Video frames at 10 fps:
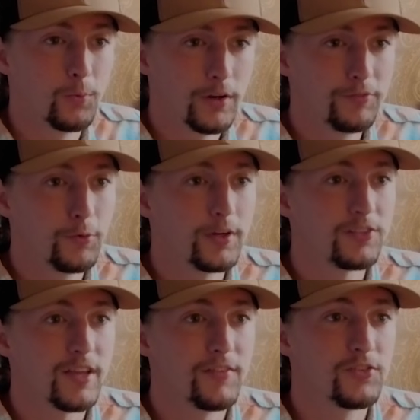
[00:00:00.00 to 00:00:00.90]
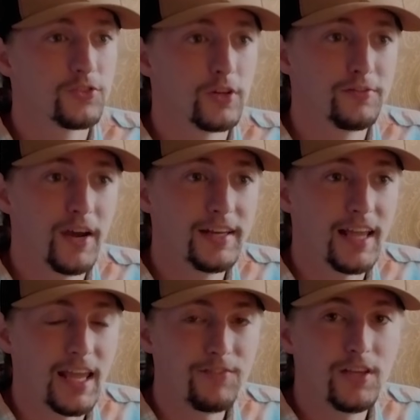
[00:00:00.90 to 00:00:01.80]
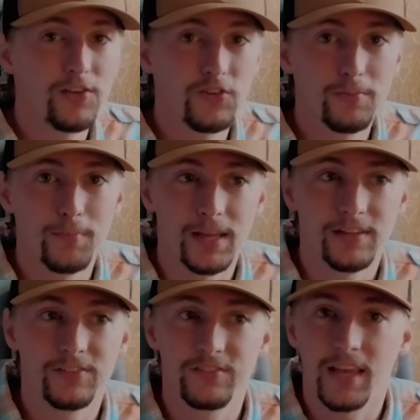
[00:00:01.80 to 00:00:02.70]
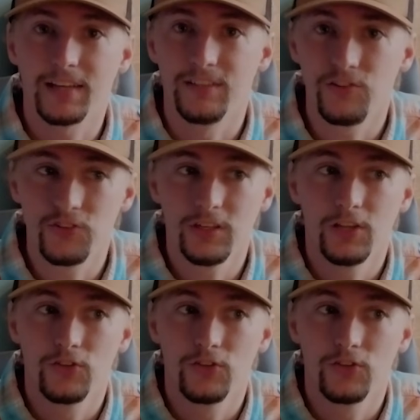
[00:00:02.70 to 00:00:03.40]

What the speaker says: 147 Certified Aviation Maintenance Technician